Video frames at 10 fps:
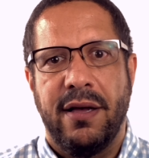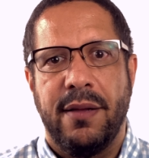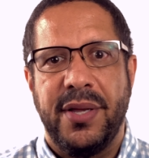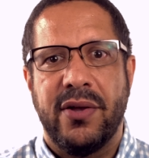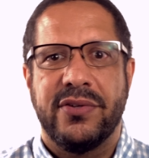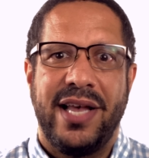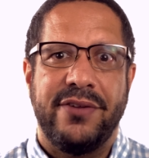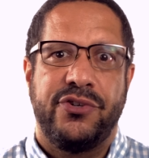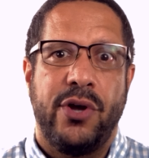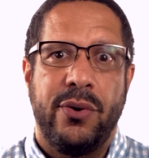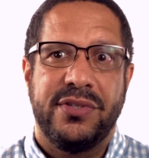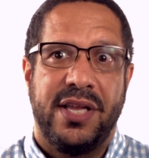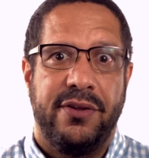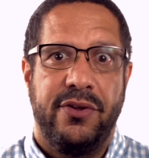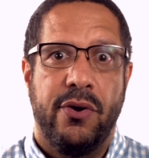because that shows
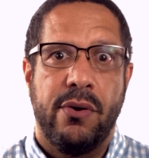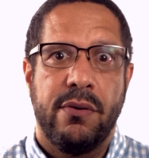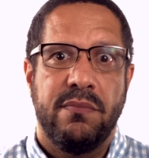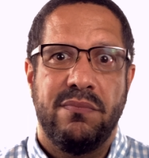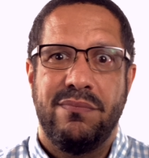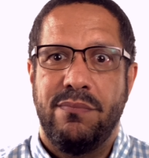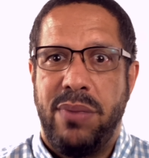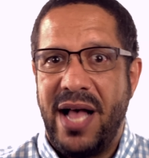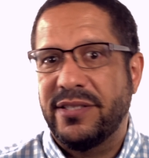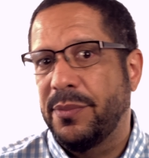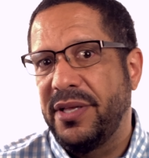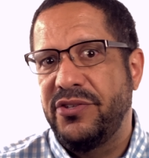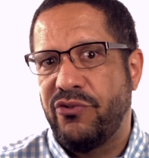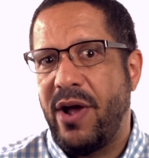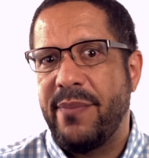that you're possibly
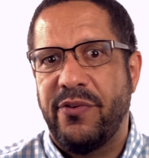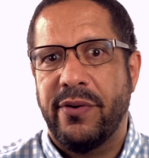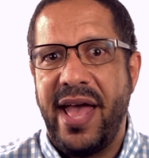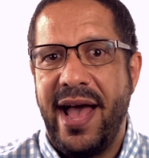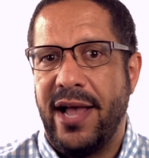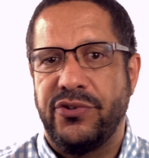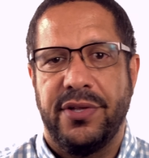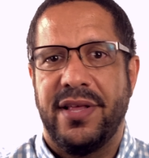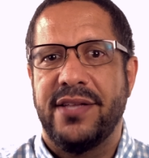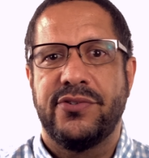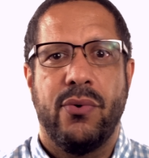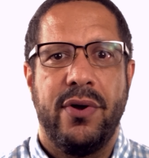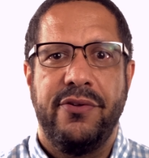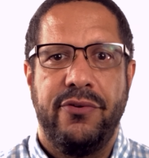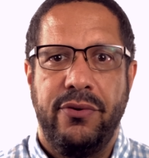strapped for cash, and that's
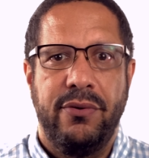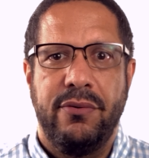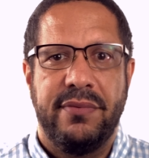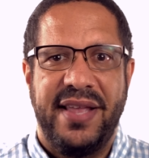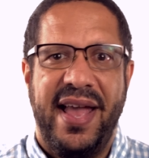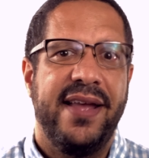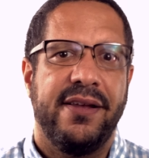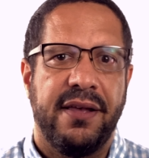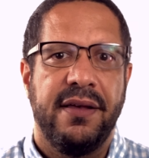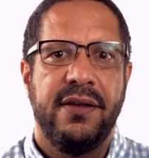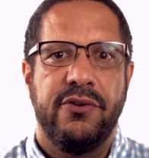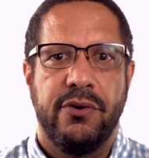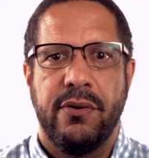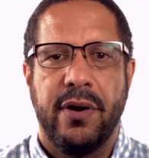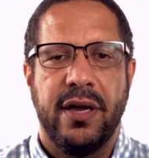going to tank
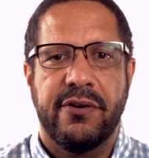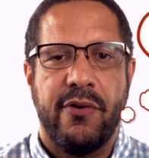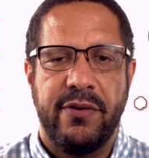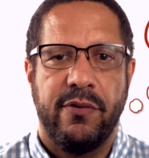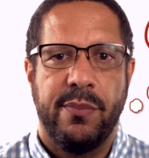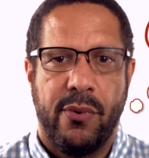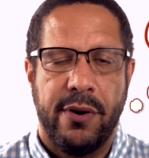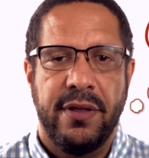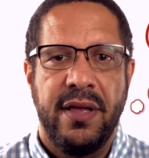your credit report.